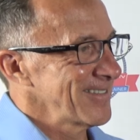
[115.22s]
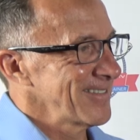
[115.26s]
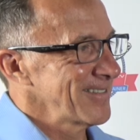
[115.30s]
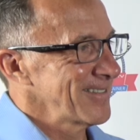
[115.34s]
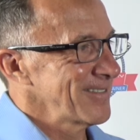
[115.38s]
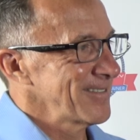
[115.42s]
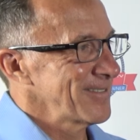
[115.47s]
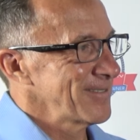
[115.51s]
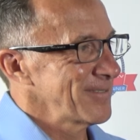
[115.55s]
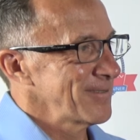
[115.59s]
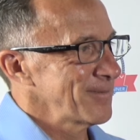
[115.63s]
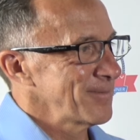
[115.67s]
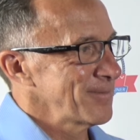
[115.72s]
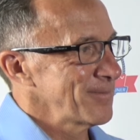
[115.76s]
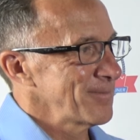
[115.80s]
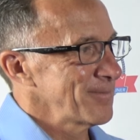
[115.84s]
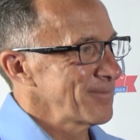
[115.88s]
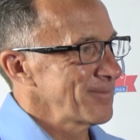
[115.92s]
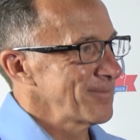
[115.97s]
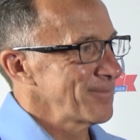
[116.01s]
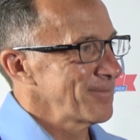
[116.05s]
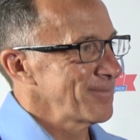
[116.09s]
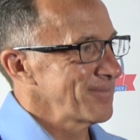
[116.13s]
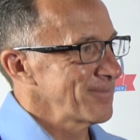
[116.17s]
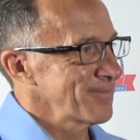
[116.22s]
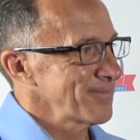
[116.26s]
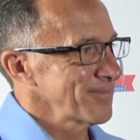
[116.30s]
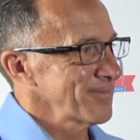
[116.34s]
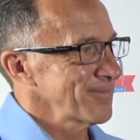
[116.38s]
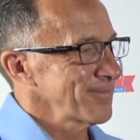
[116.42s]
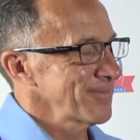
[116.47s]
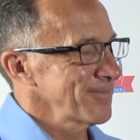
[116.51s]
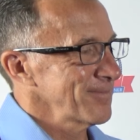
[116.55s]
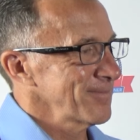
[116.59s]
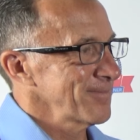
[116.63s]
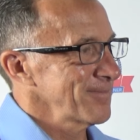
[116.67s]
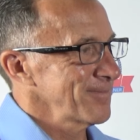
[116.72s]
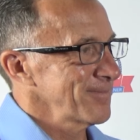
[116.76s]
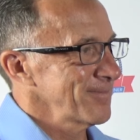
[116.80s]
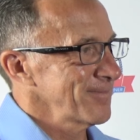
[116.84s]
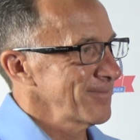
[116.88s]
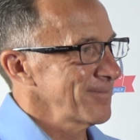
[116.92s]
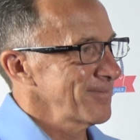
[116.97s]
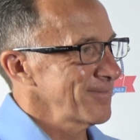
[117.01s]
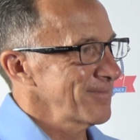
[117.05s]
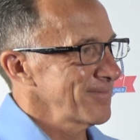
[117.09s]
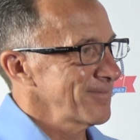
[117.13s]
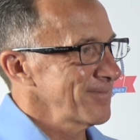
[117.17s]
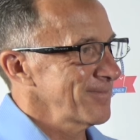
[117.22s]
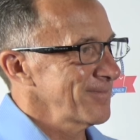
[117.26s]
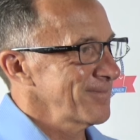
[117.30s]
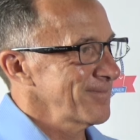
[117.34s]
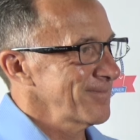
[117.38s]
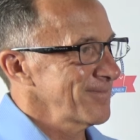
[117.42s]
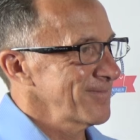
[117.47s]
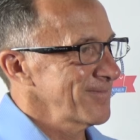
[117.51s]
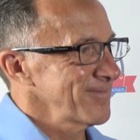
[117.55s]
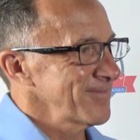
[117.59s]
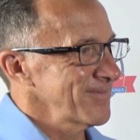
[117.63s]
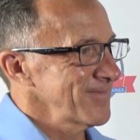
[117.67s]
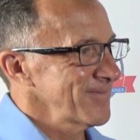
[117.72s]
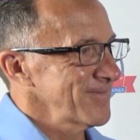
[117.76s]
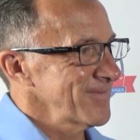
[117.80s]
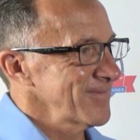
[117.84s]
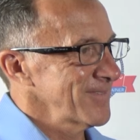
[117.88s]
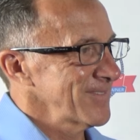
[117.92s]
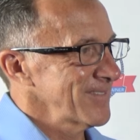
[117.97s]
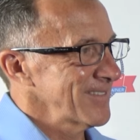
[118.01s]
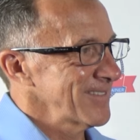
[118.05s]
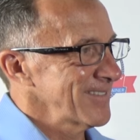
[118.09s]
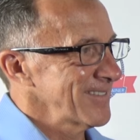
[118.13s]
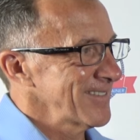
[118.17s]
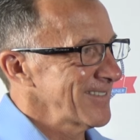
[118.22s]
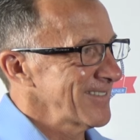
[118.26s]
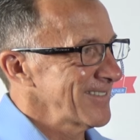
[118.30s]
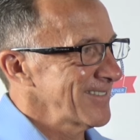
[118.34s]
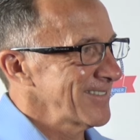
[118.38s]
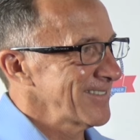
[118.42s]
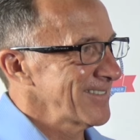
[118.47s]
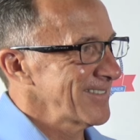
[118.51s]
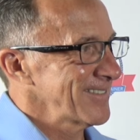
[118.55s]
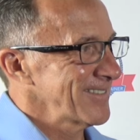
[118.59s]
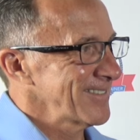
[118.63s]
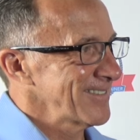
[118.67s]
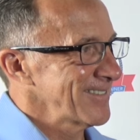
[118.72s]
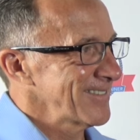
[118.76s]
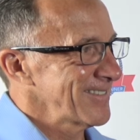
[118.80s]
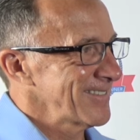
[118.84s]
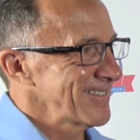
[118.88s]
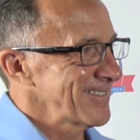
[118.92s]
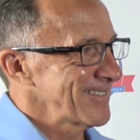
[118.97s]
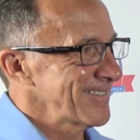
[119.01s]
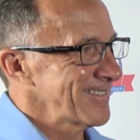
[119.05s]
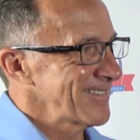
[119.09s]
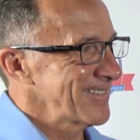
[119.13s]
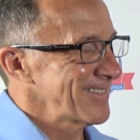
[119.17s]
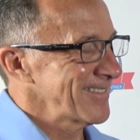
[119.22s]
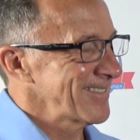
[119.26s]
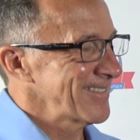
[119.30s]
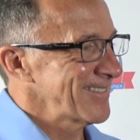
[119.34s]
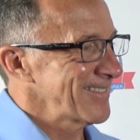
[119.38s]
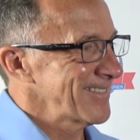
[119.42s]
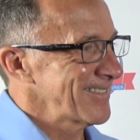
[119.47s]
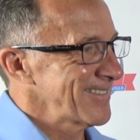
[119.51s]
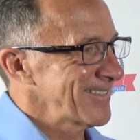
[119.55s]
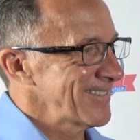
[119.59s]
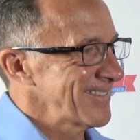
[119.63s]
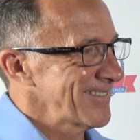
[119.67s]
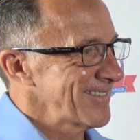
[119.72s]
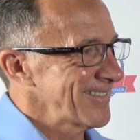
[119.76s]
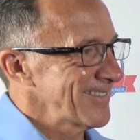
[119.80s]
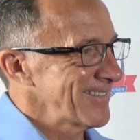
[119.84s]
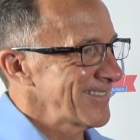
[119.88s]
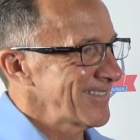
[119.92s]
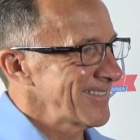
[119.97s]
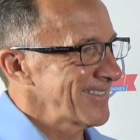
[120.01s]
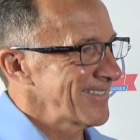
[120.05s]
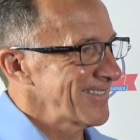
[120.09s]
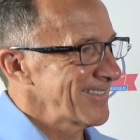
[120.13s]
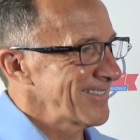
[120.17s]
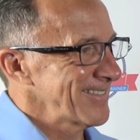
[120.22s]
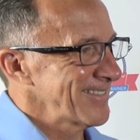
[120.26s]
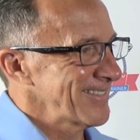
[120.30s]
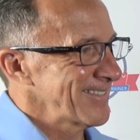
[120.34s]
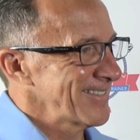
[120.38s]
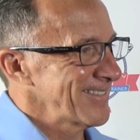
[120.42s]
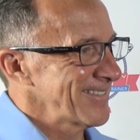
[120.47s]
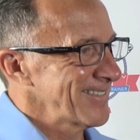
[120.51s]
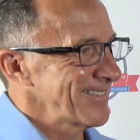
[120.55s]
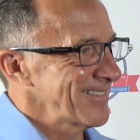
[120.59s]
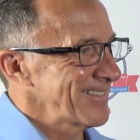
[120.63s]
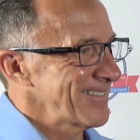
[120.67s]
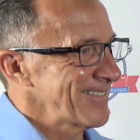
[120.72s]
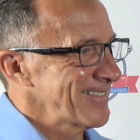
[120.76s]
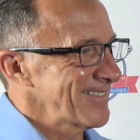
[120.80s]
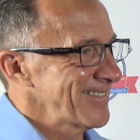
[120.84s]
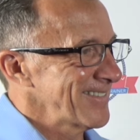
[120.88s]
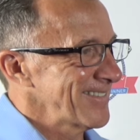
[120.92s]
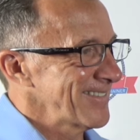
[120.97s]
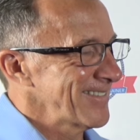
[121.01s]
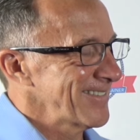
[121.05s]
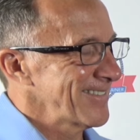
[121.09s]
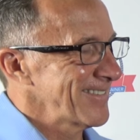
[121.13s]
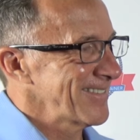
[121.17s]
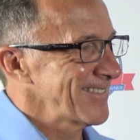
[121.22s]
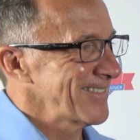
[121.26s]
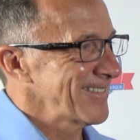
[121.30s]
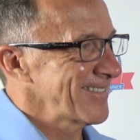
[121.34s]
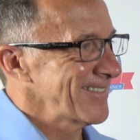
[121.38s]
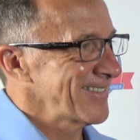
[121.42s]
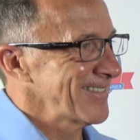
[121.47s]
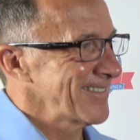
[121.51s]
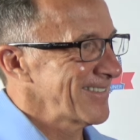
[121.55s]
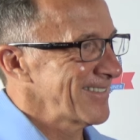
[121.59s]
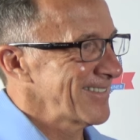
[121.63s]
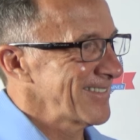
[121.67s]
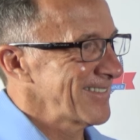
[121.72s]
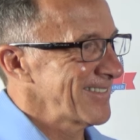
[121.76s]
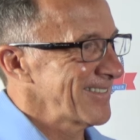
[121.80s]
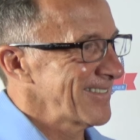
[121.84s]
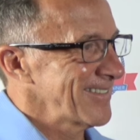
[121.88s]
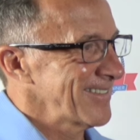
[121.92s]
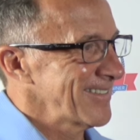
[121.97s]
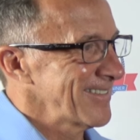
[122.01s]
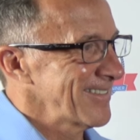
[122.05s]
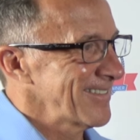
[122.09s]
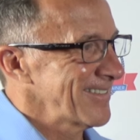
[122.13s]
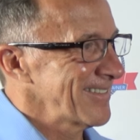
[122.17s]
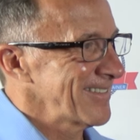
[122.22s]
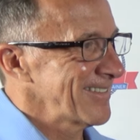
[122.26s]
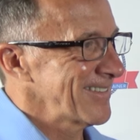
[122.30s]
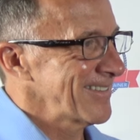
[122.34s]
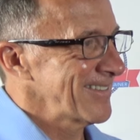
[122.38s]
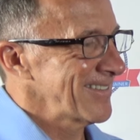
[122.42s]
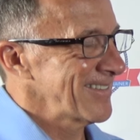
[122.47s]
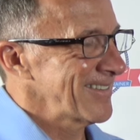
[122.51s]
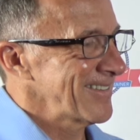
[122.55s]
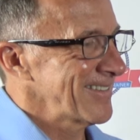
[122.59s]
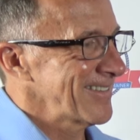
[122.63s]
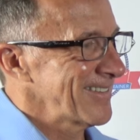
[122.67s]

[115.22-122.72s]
This person isn't speaking.